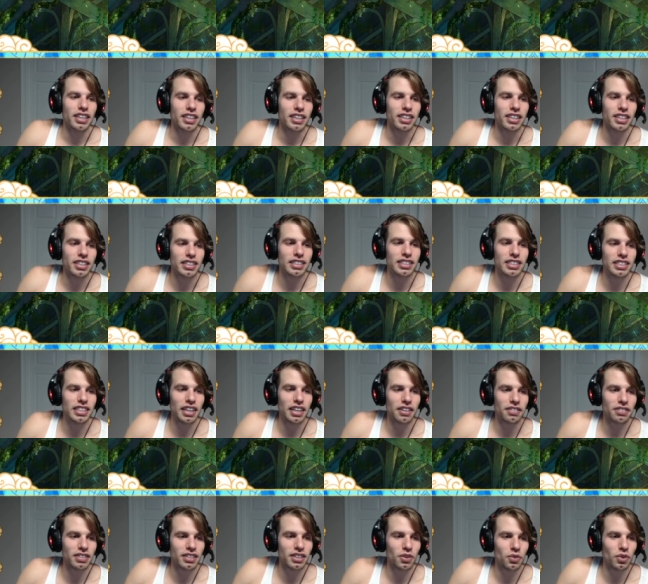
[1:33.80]
he's
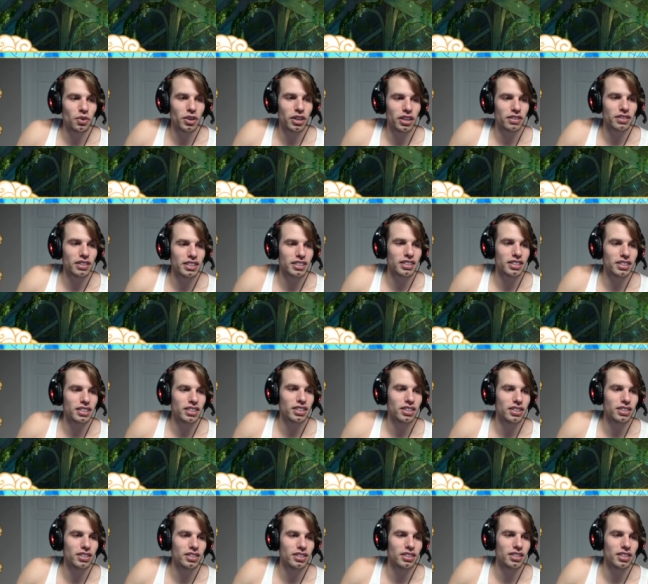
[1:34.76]
definitely one of these
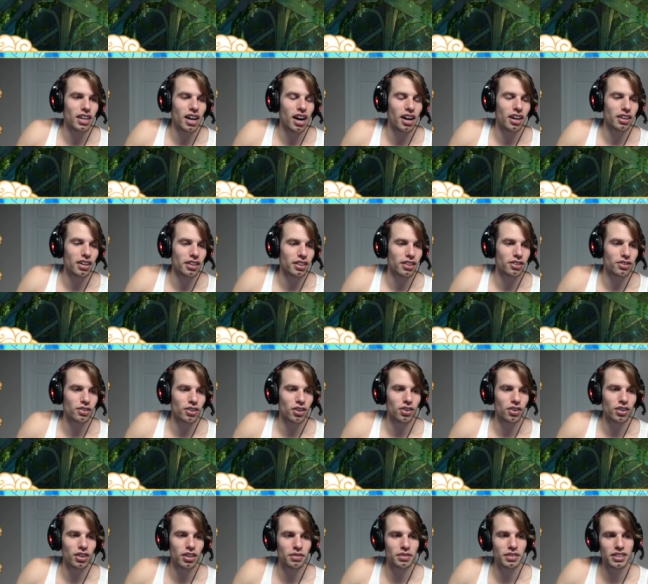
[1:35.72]
two. I'll throw
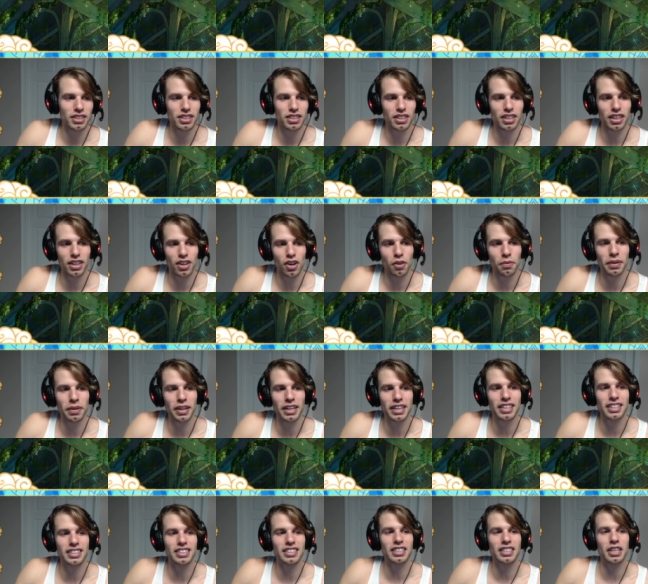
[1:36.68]
him into like OP
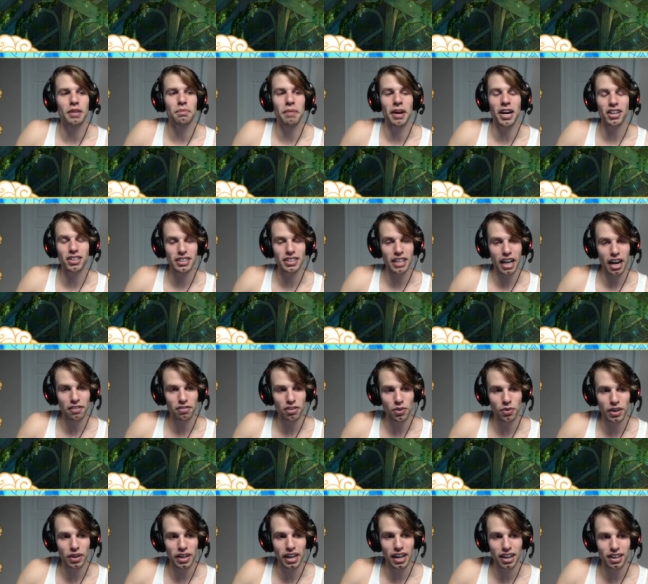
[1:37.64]
because compared to
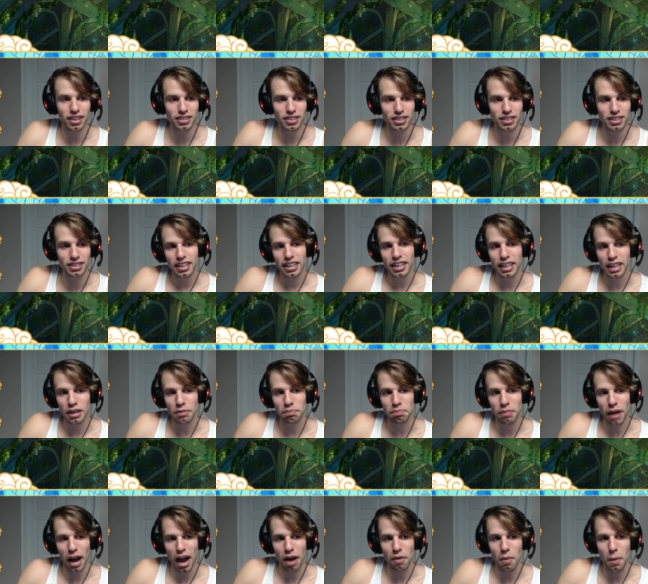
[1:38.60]
everyone else, he can
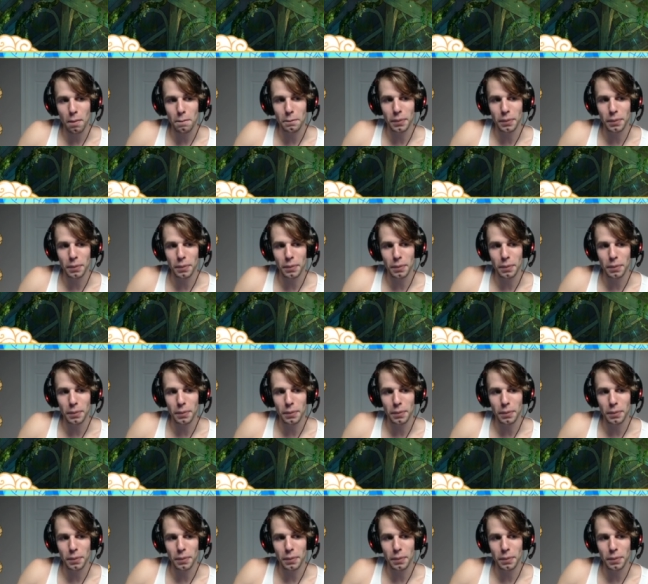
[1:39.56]
bop.